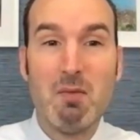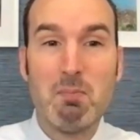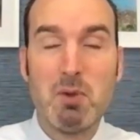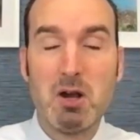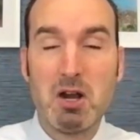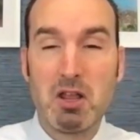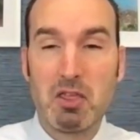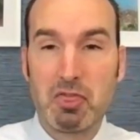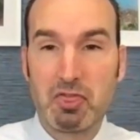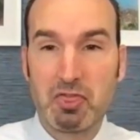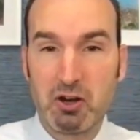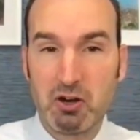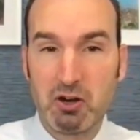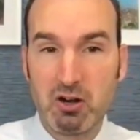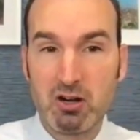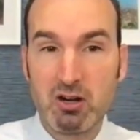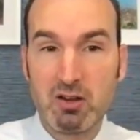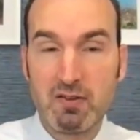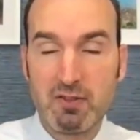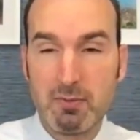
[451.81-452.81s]
but a
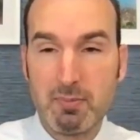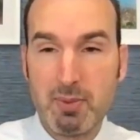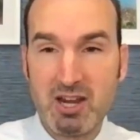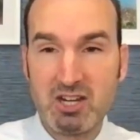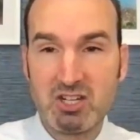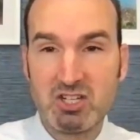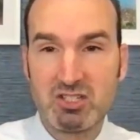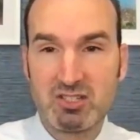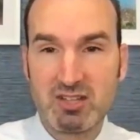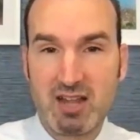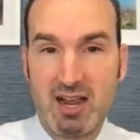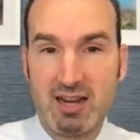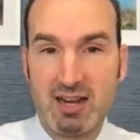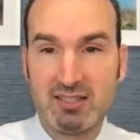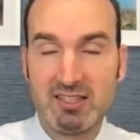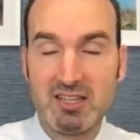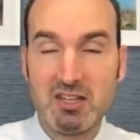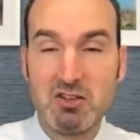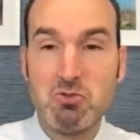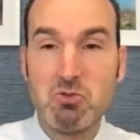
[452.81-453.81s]
third of the patients I
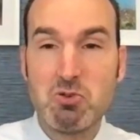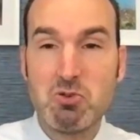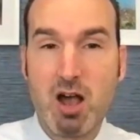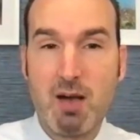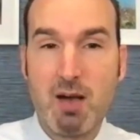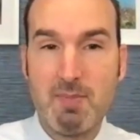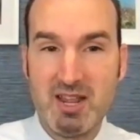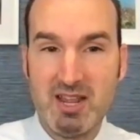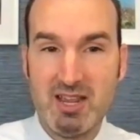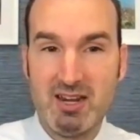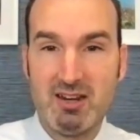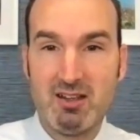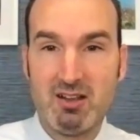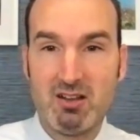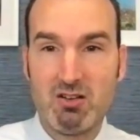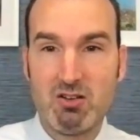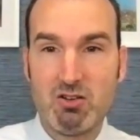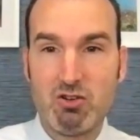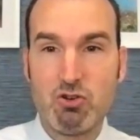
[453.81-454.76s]
see who come in